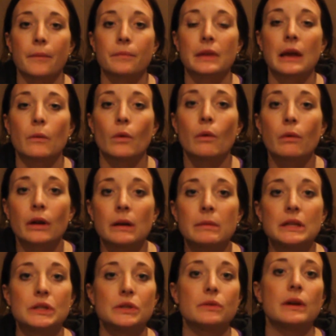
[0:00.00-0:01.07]
And what we're going
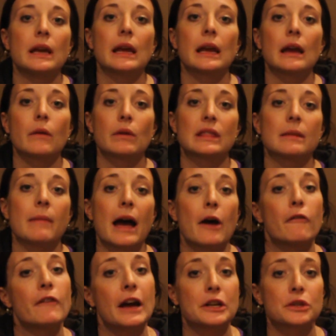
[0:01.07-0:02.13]
to be doing with the
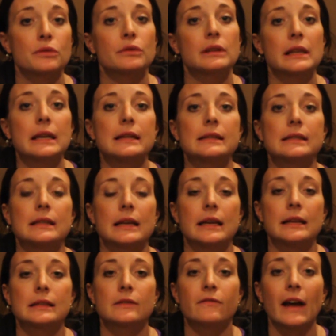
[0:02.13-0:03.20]
myofascial release
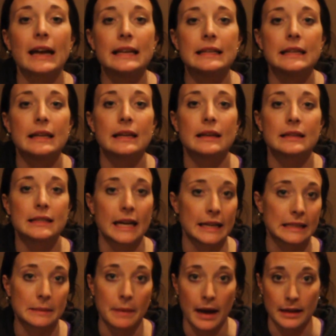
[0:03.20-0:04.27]
is finding
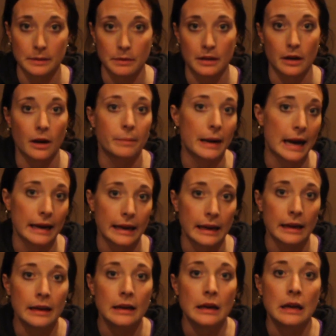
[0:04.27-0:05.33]
tight spots within our body.